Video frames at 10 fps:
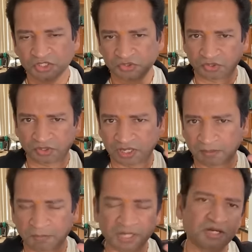So
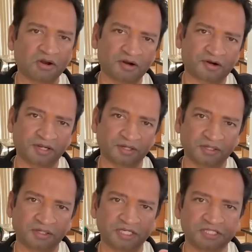money
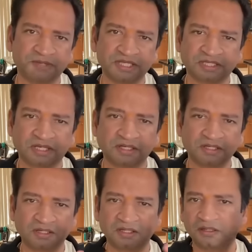laundering is
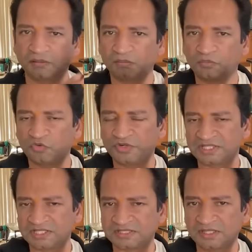basically
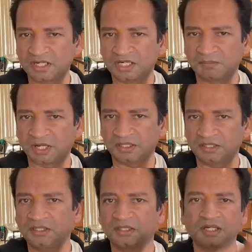moving this dirty
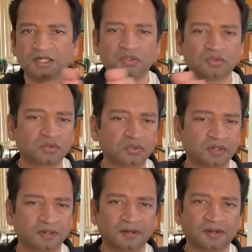money into
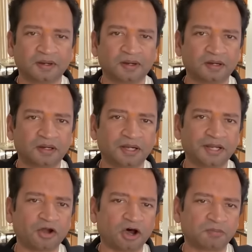
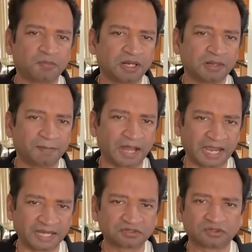a normal
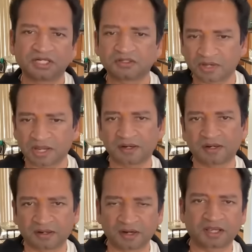bank so that you can
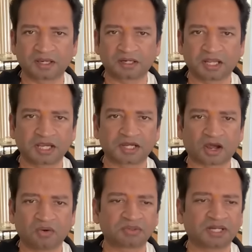take it
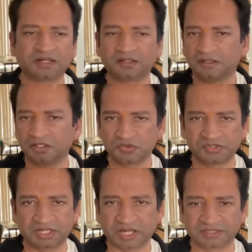out and use
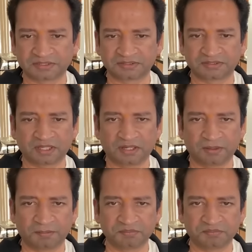it as
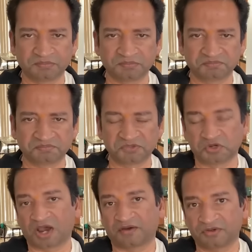you
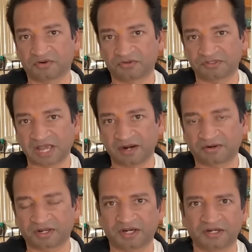have your own
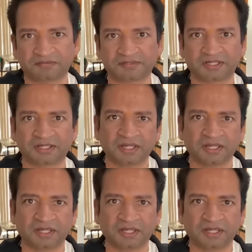salary kind of thing.